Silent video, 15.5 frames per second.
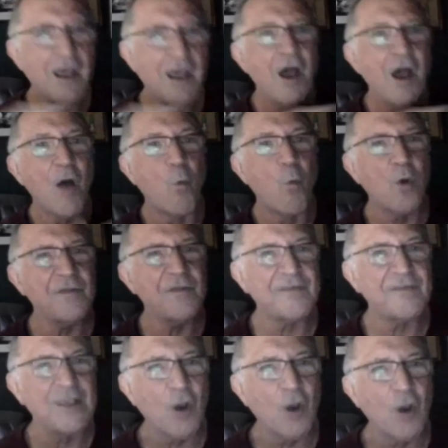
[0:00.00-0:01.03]
And once
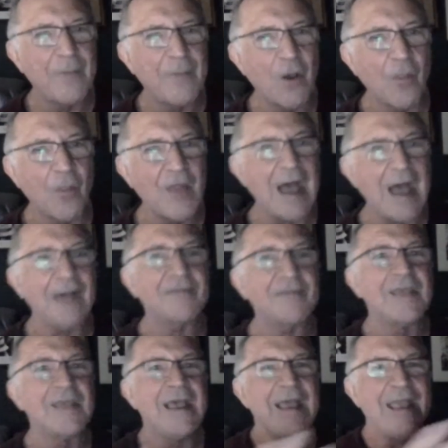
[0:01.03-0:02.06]
he got beyond that,
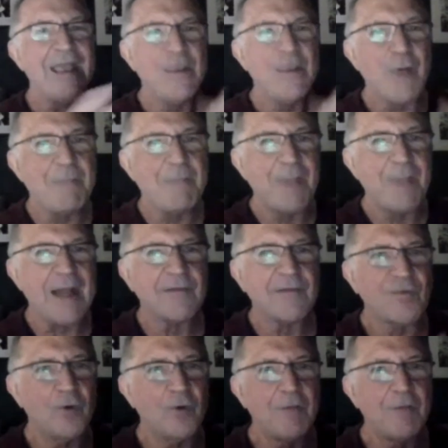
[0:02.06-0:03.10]
he went back
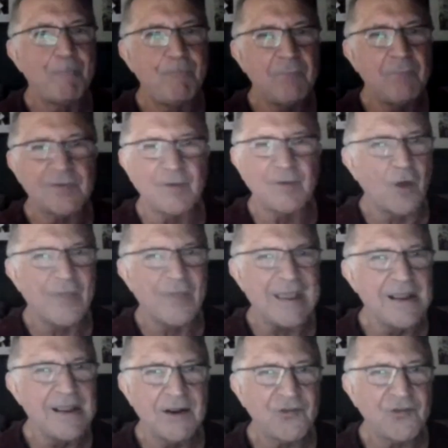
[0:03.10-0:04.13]
to sort of like the
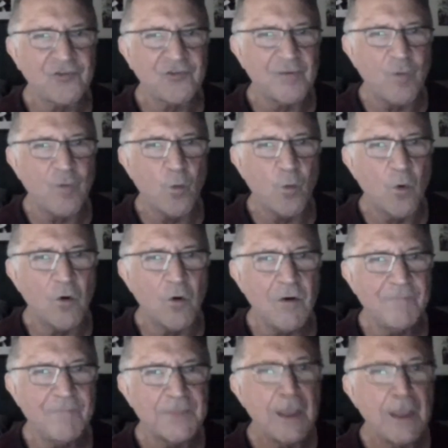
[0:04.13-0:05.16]
English Civil
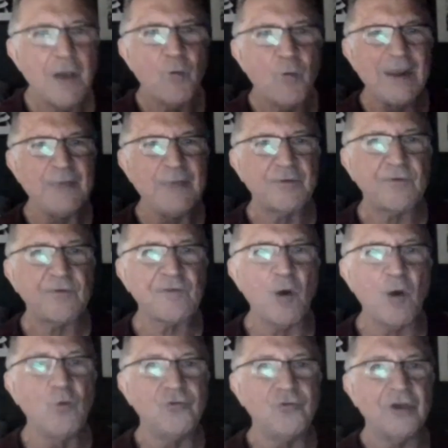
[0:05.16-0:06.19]
War when he was a
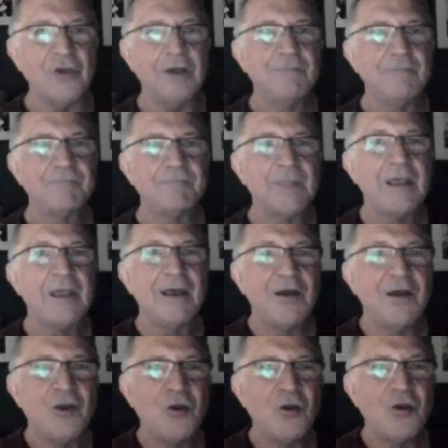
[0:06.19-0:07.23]
soldier
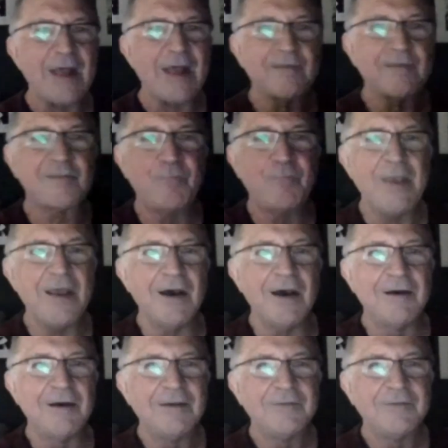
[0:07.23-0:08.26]
who had a
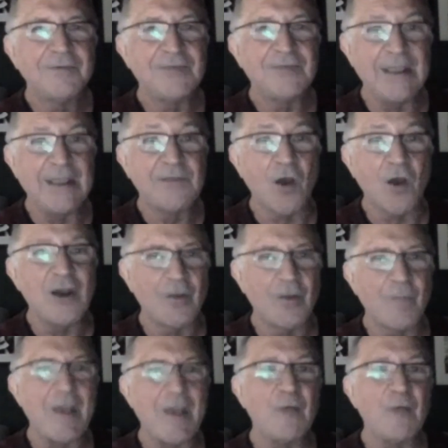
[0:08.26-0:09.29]
spear. He died on the
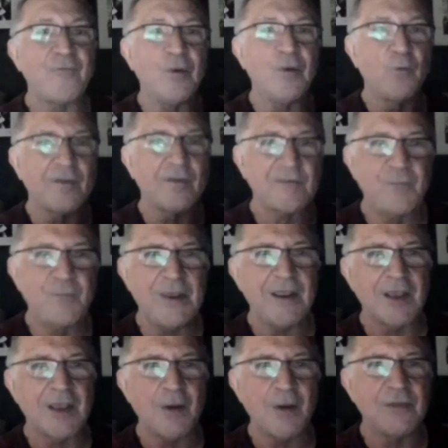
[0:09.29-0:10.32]
battlefield with a spear
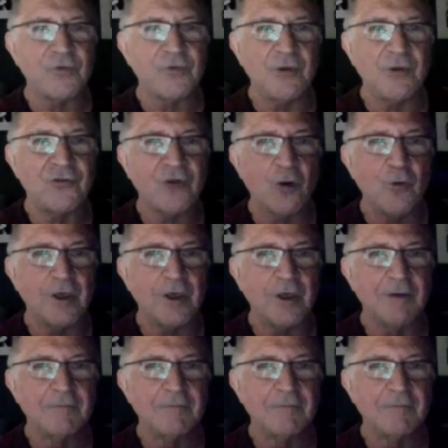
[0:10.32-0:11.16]
going through his shoulder.